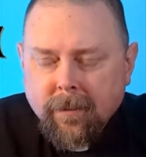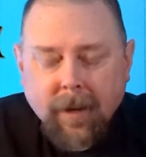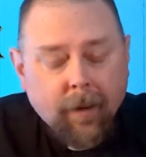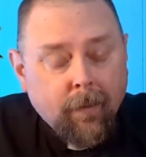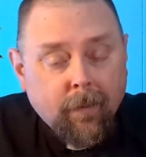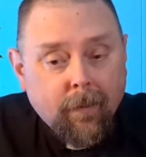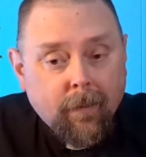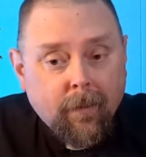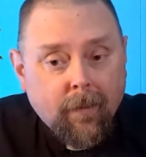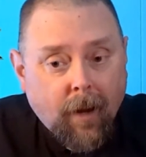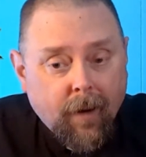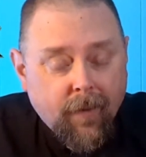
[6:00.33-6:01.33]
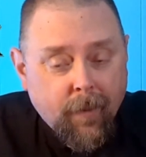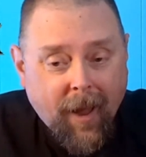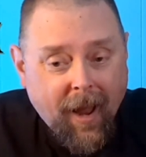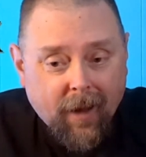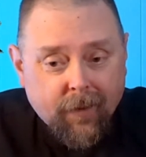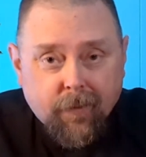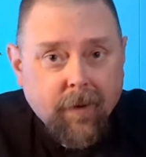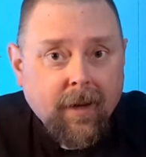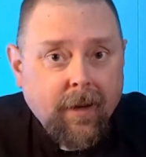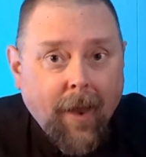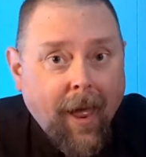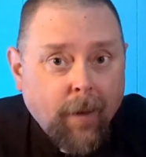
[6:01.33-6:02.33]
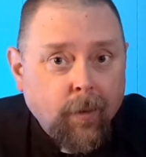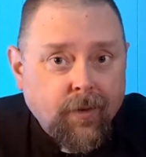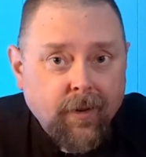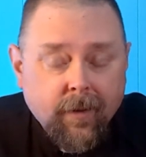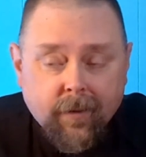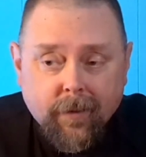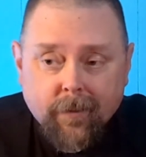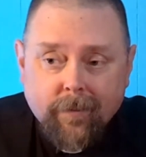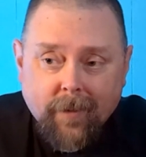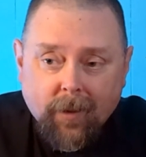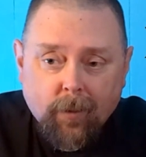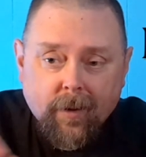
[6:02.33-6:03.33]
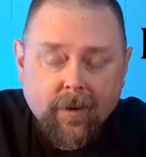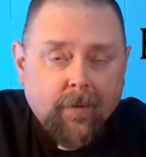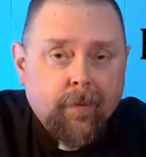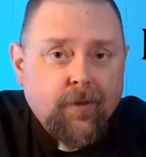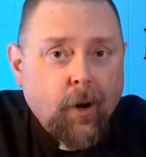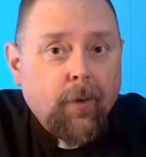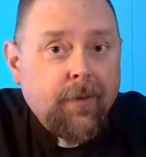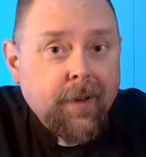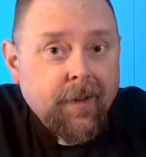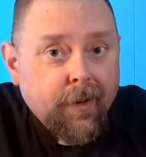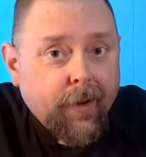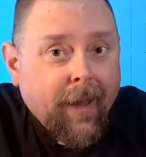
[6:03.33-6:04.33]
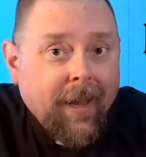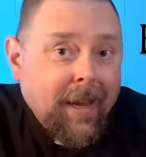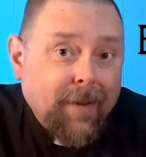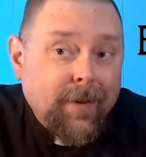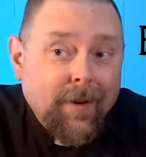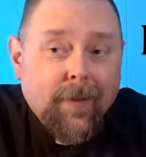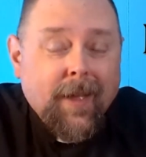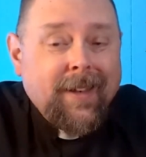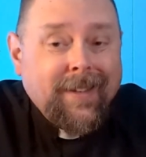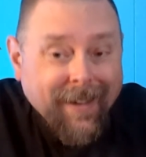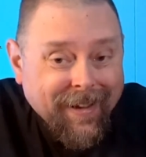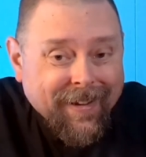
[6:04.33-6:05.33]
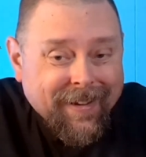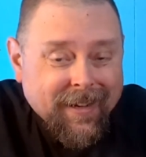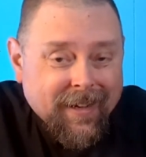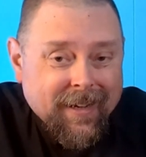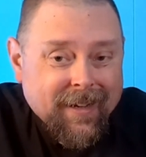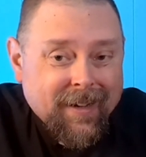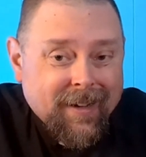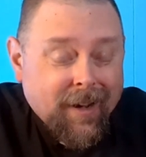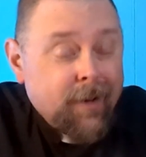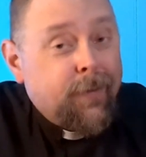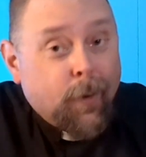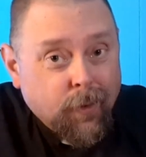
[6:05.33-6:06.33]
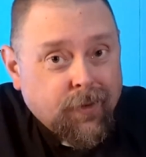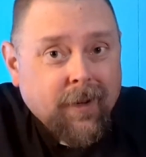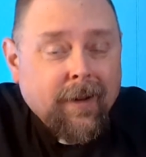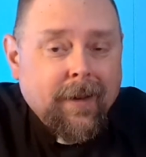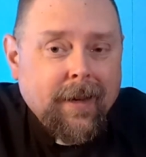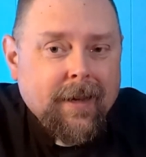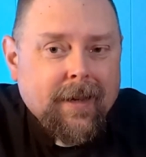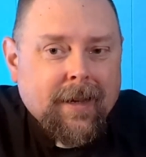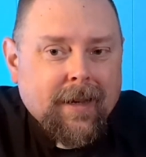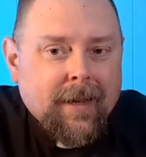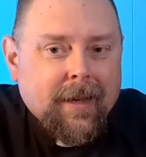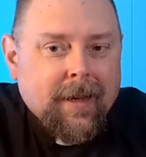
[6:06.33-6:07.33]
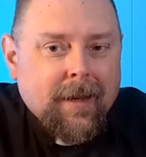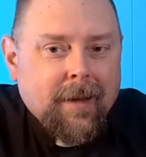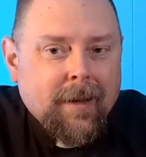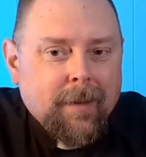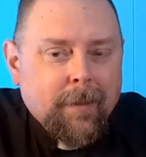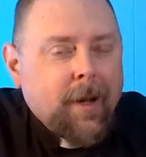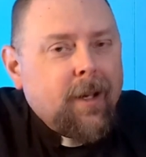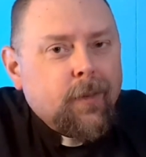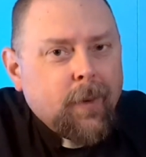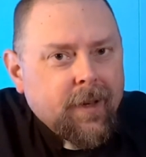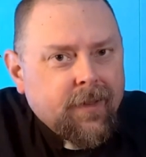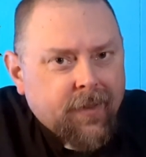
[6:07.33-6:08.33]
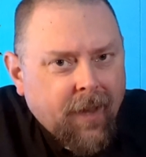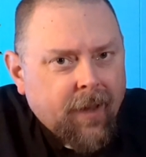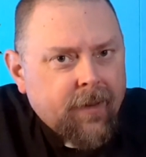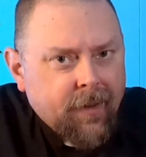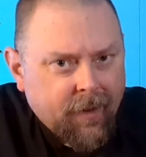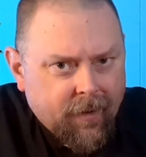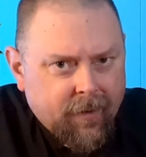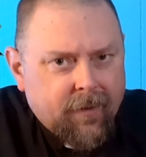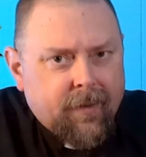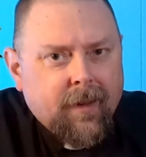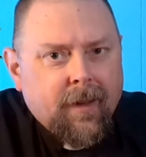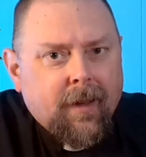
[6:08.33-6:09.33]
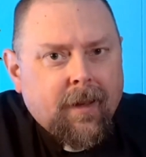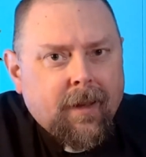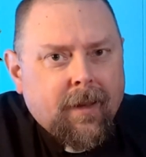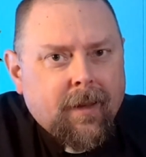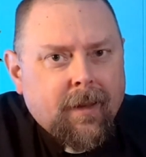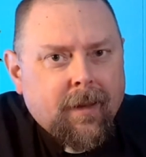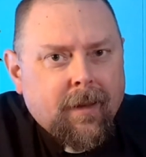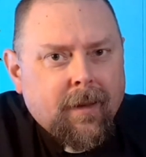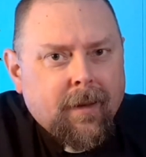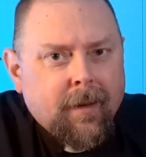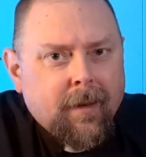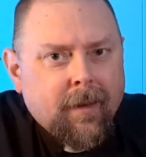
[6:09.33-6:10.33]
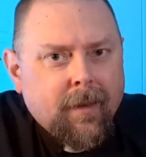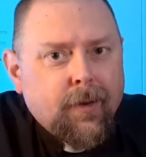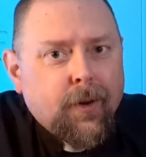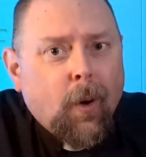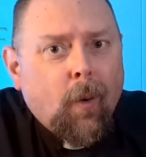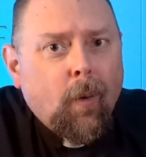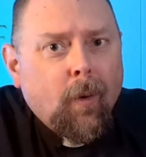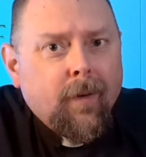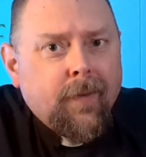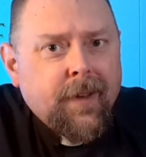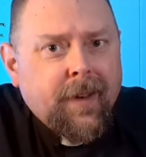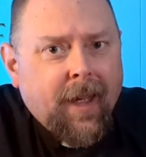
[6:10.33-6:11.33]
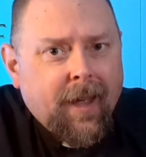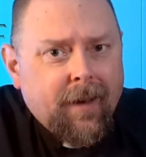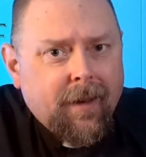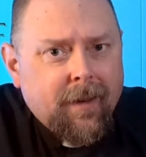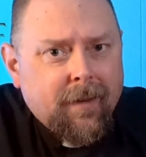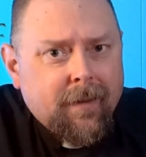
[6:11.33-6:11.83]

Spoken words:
None of them has read languages, and they wouldn't have chosen it today even if they did, unfortunately, because what it says is the toll of the dead.